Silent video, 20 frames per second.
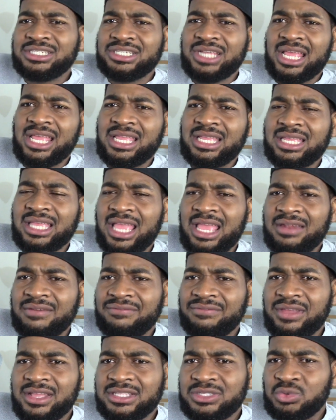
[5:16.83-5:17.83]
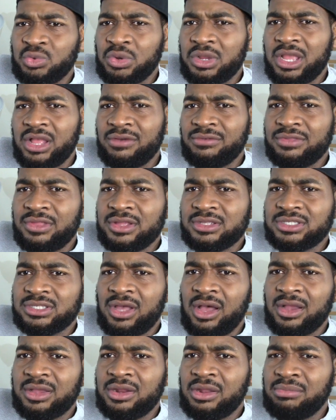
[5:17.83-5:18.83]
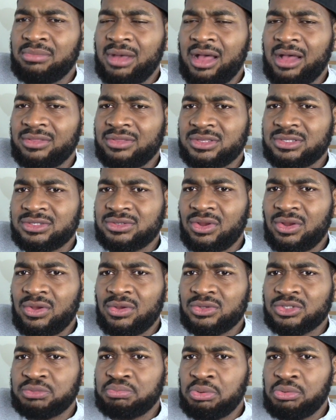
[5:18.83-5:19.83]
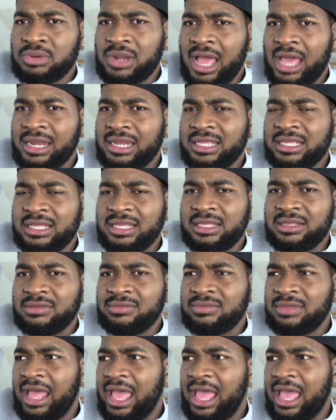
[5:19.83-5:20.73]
Jake and Fitz were over there talking about this girl's punani